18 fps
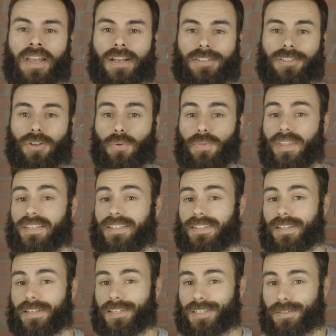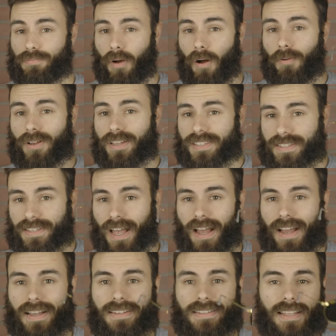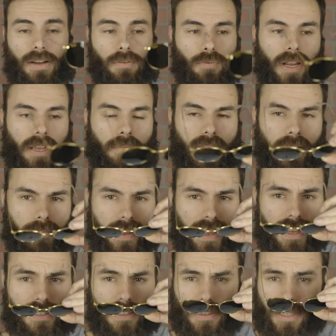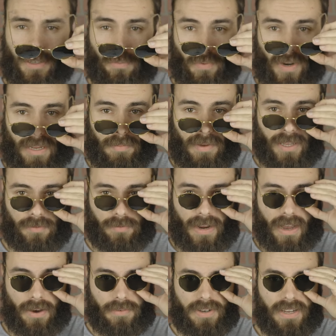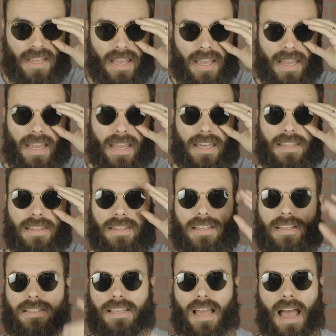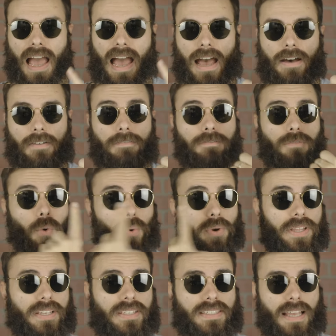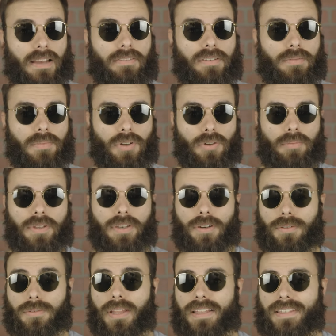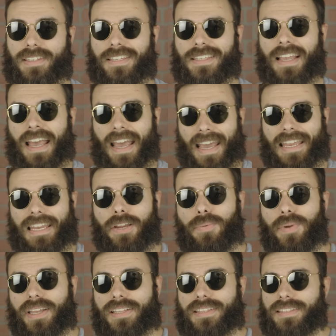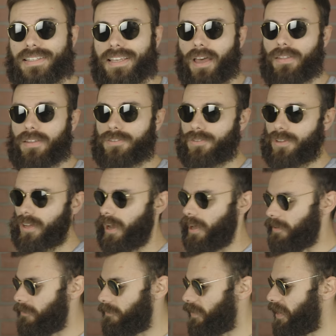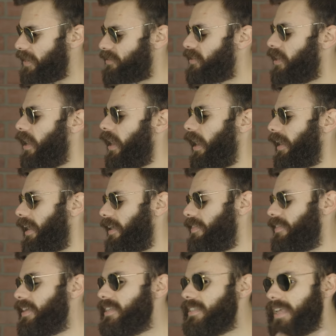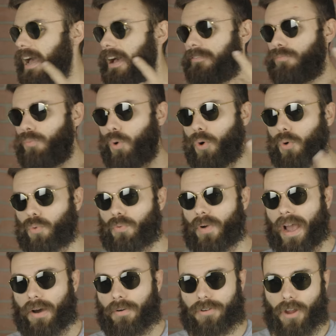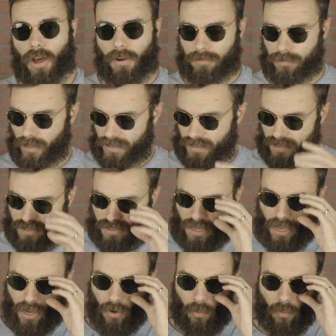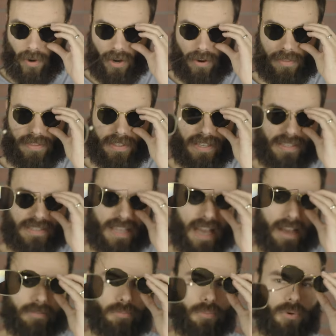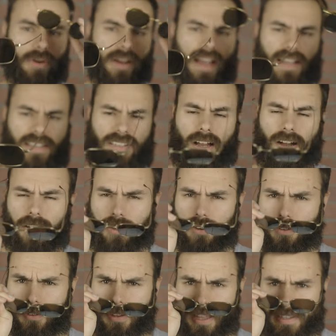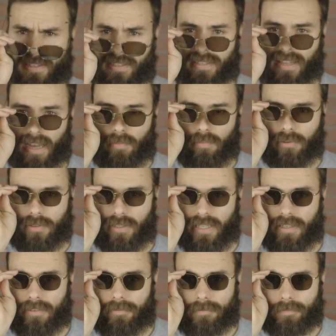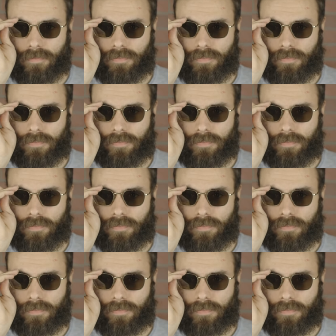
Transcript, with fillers: So this is the smallest size that Ray-Ban makes of the Ray-Ban round, and these have 47 millimeter lenses. And here we can see how these look on face. Again, these have more round off lenses, where these have more hexagonal lenses, I believe.